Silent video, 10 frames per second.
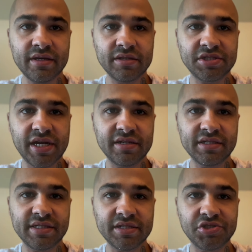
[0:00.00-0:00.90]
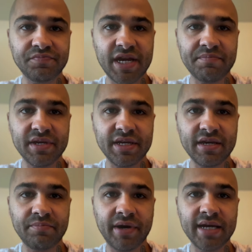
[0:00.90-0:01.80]
China's central bank
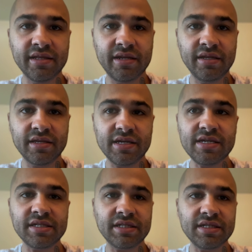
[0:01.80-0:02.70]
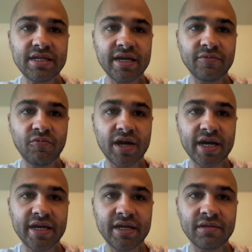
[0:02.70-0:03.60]
began piloting the
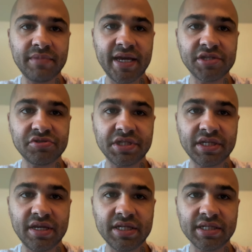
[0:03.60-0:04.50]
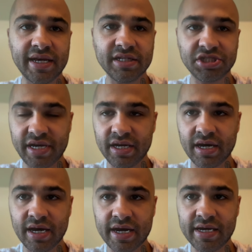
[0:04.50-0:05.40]
ECNY in major cities like
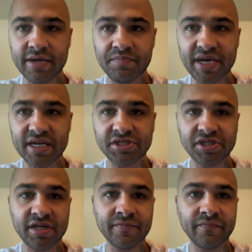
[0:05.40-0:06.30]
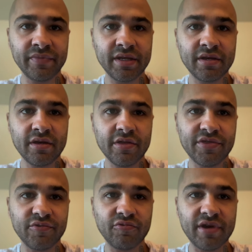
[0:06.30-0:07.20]
Shanghai and Beijing
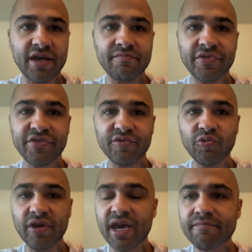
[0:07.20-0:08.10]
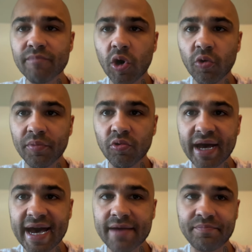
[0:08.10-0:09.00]
through a mobile
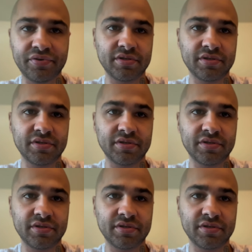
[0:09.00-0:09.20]
app.